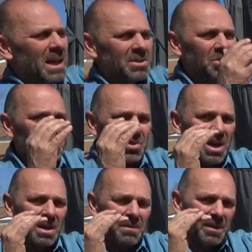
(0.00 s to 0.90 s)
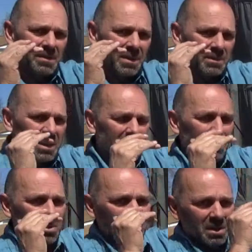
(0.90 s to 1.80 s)
as you drive from Santa
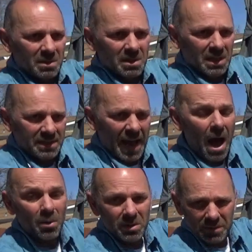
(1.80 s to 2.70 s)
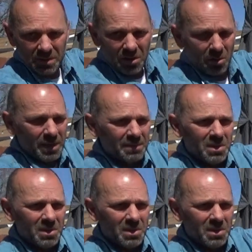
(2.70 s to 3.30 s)
Rosa to the town of Sonoma,